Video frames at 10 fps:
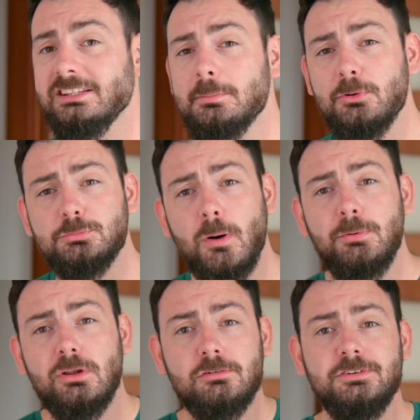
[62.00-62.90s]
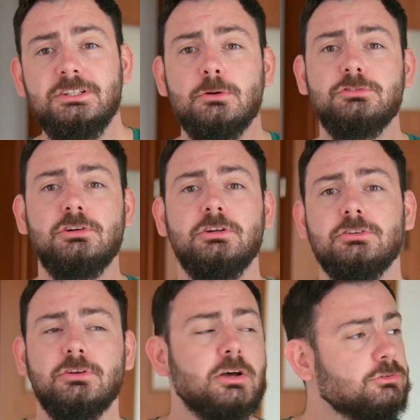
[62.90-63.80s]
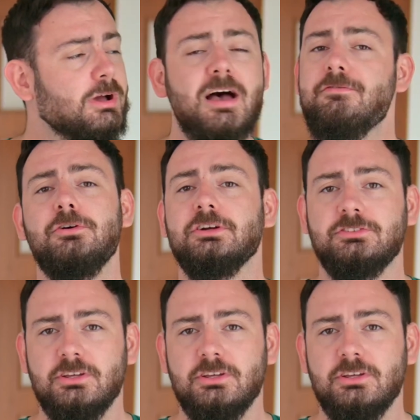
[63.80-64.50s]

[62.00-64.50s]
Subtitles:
and the most popular video series to ever